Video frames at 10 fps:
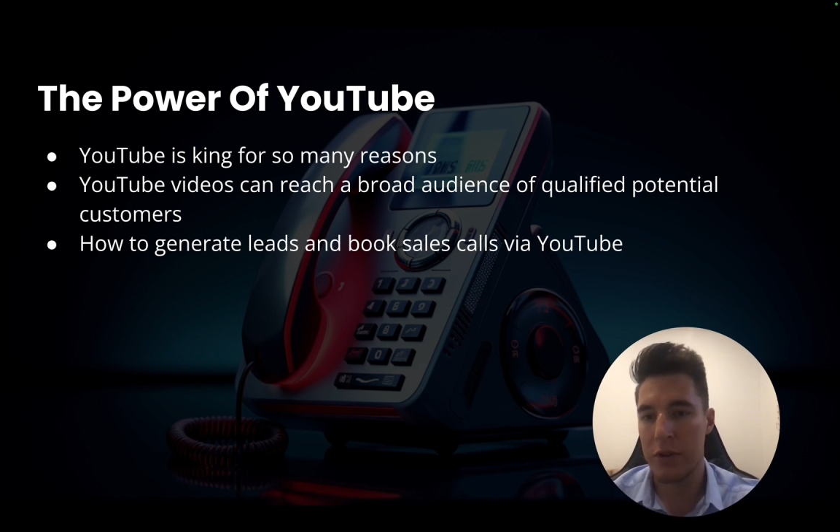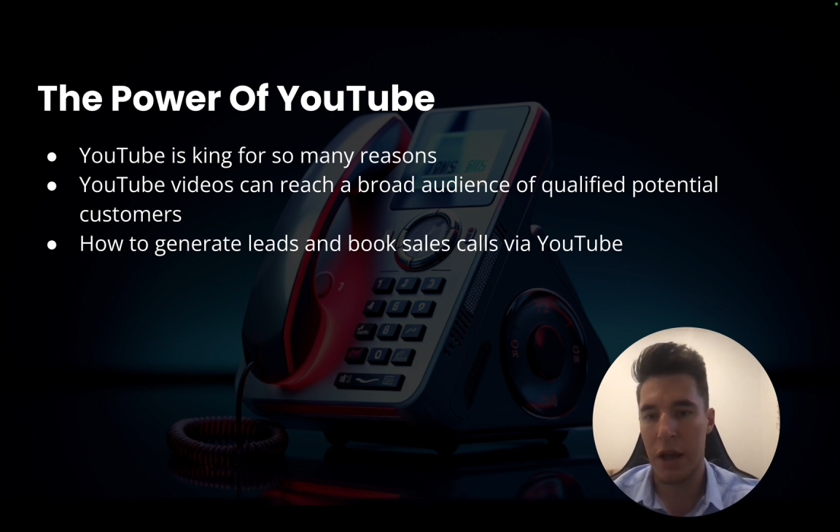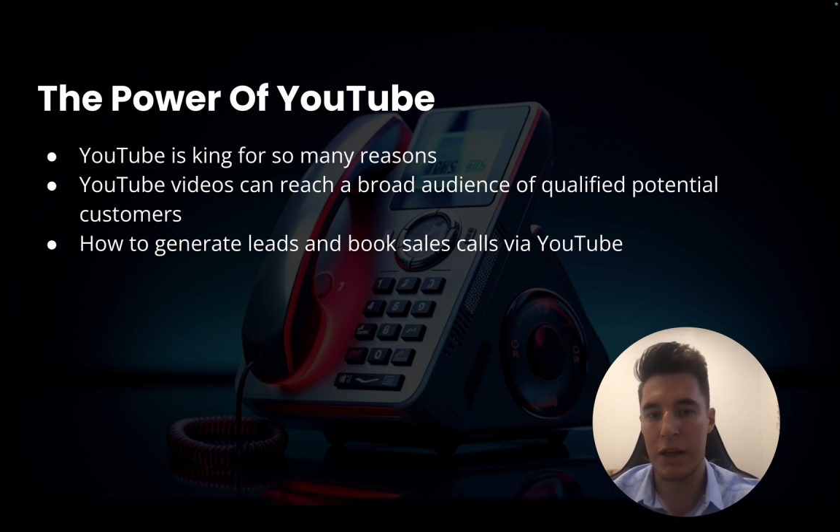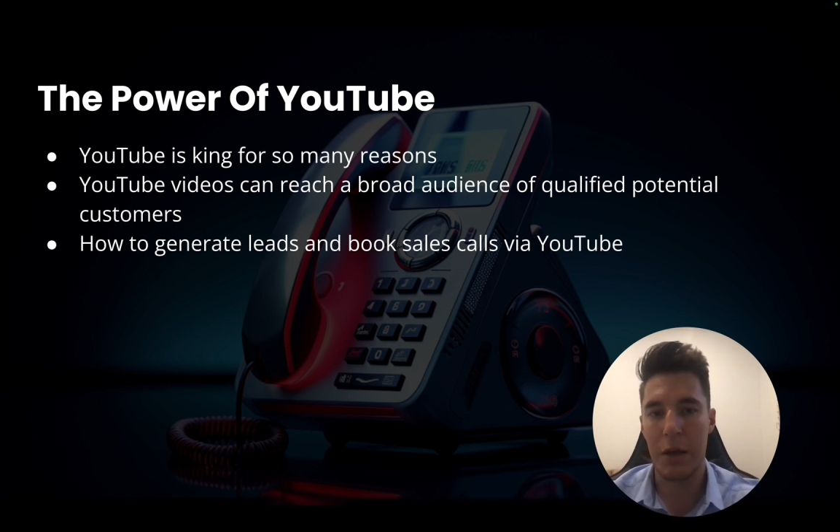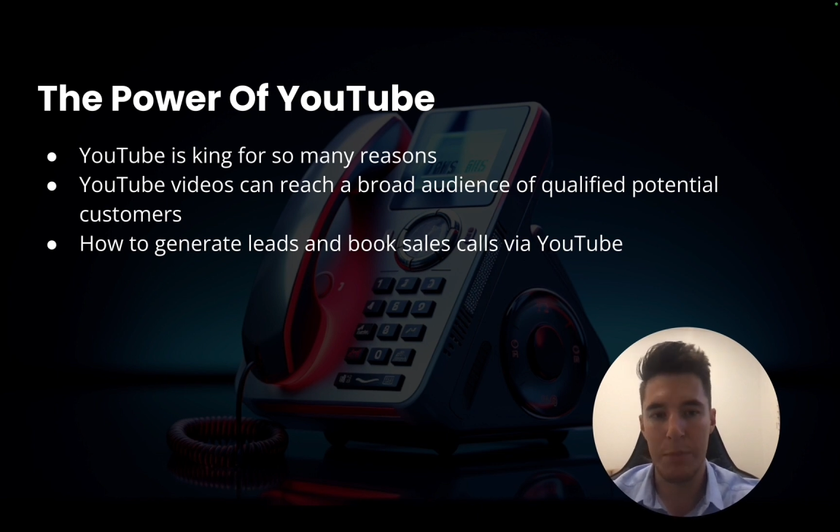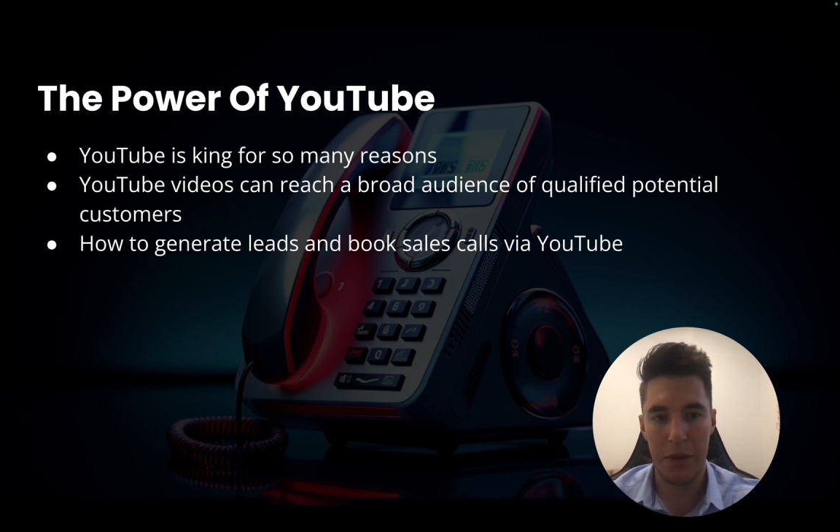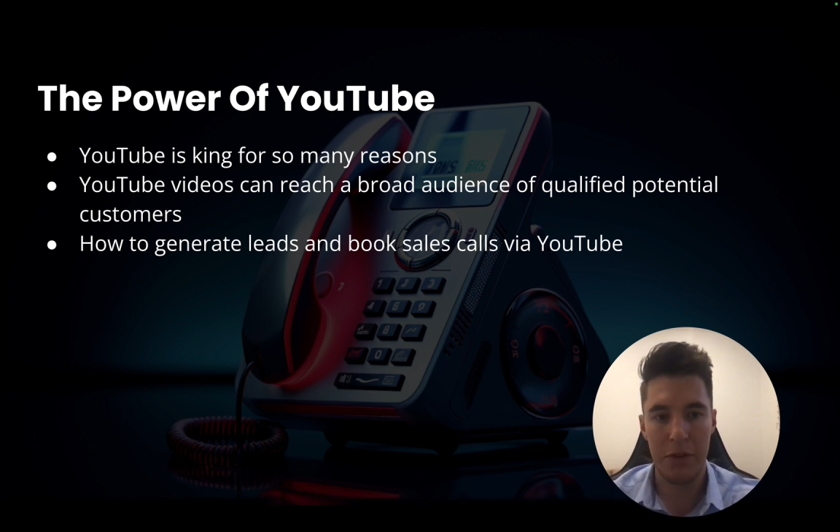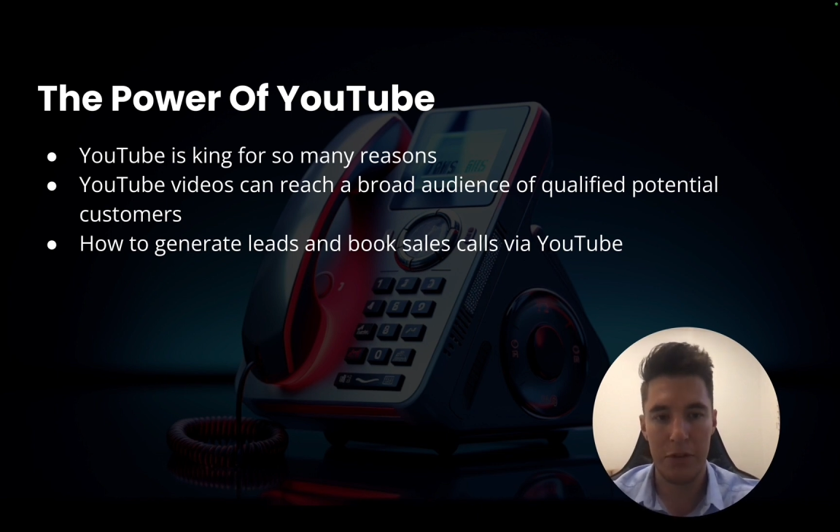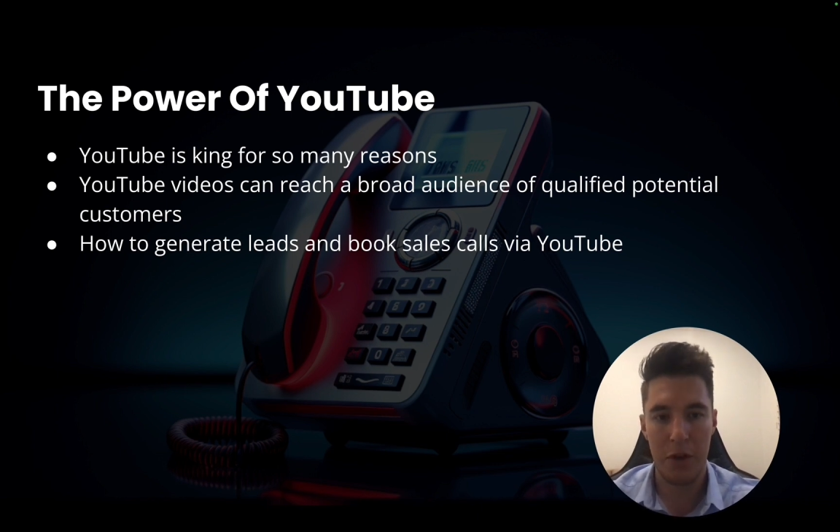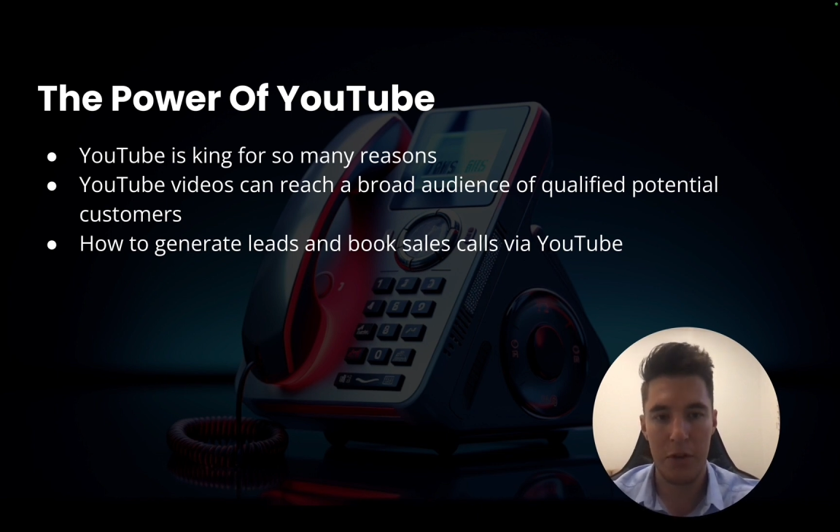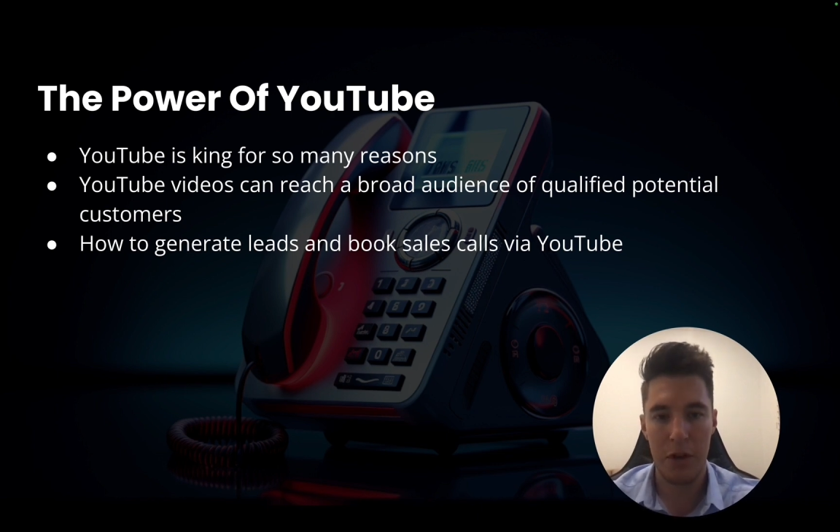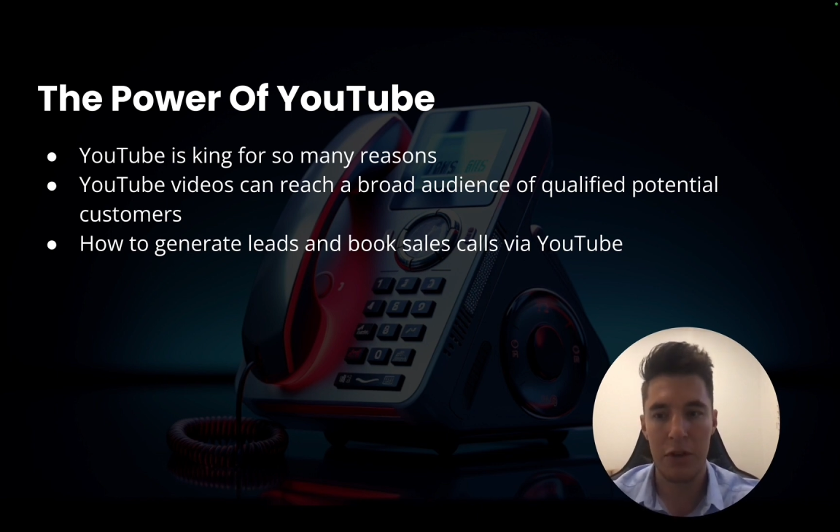likely a business owner.